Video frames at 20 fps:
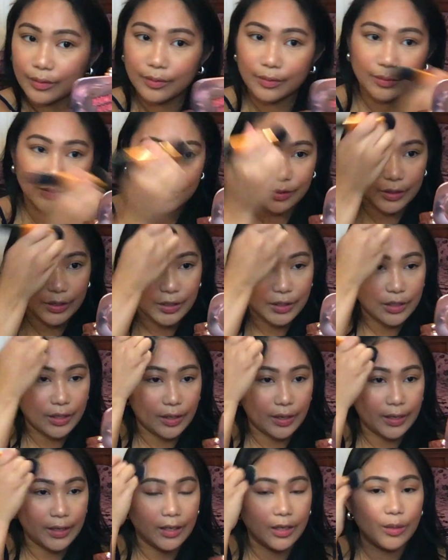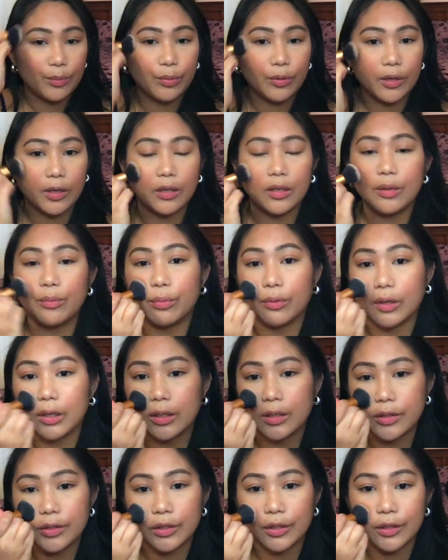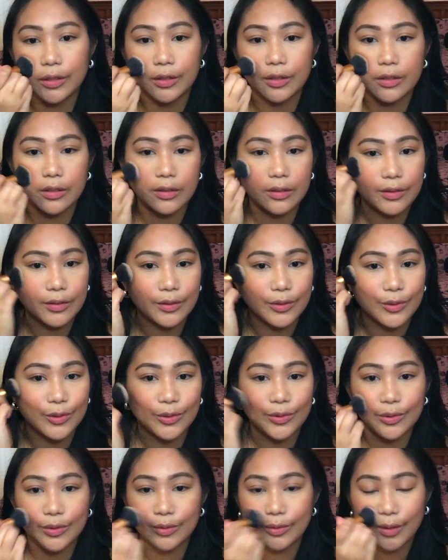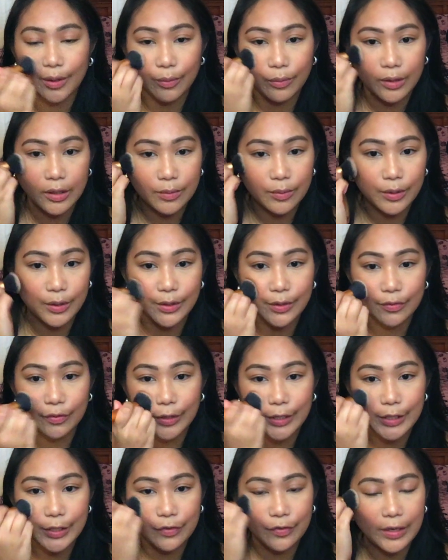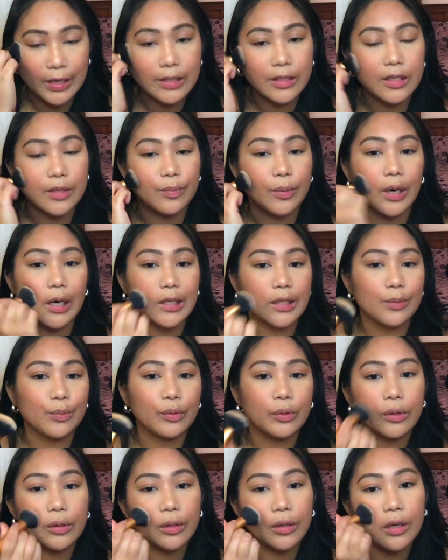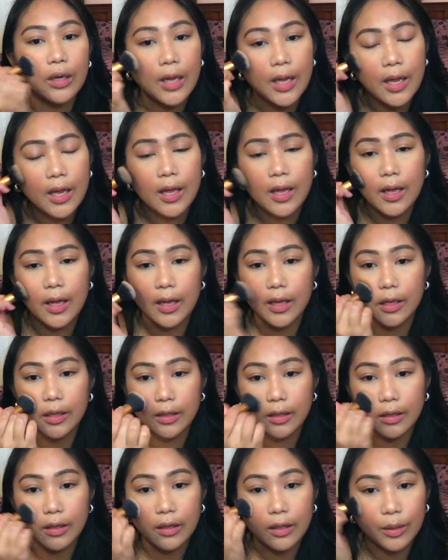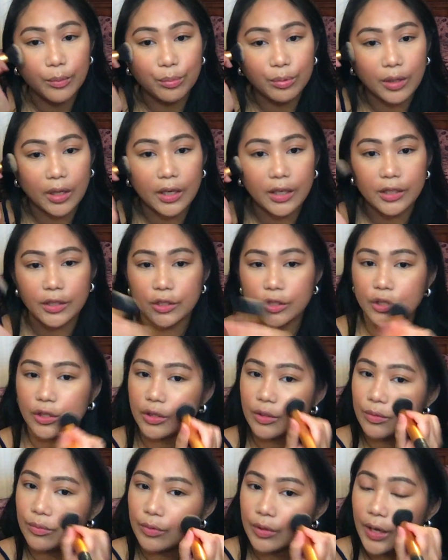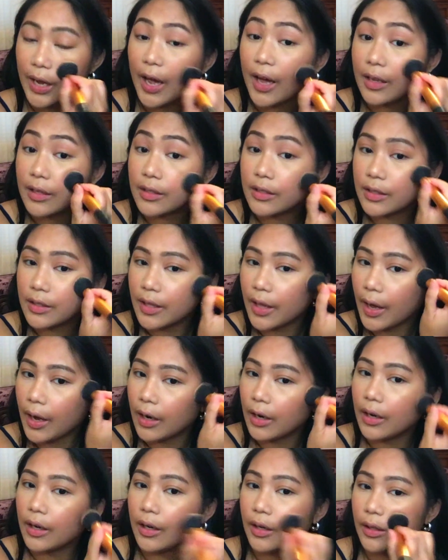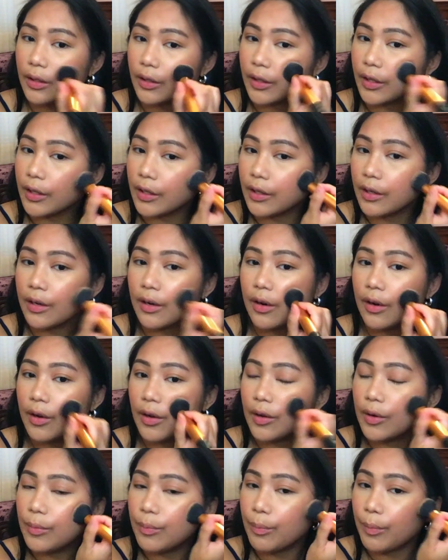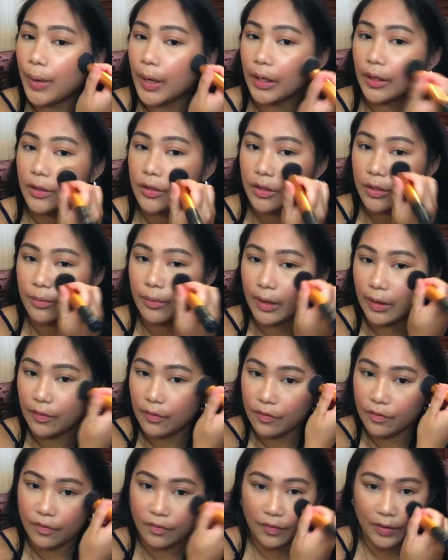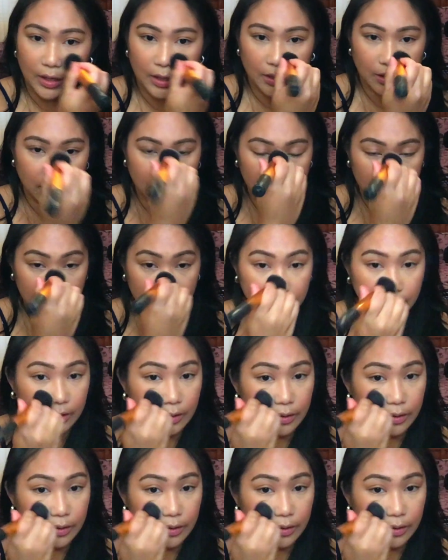As you can tell, I didn't put any bronzer just because I want it to be as fresh face as possible. And the blush adds that color back into my face.